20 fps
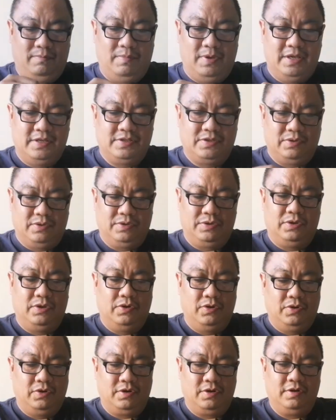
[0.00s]
based on
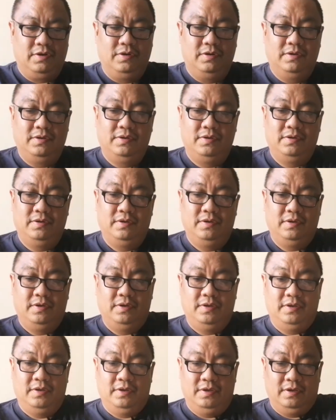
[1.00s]
your
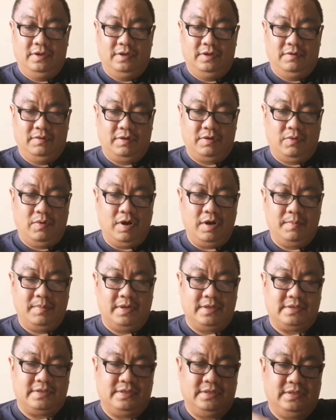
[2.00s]

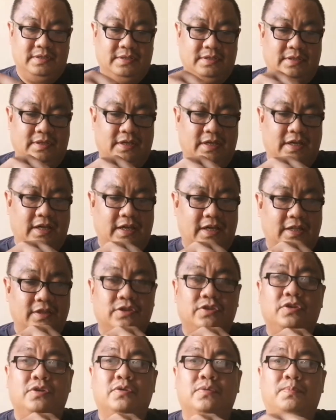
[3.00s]
requirements,
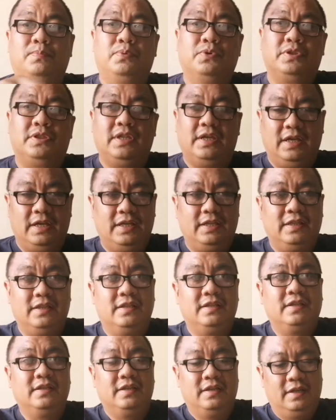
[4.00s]
and you put
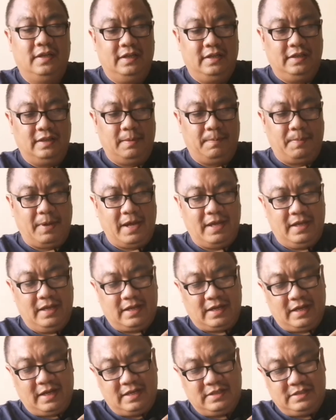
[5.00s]
in the
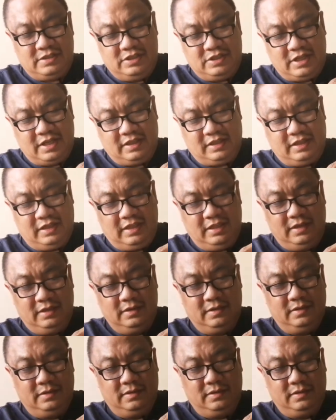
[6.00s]
Panacast gently.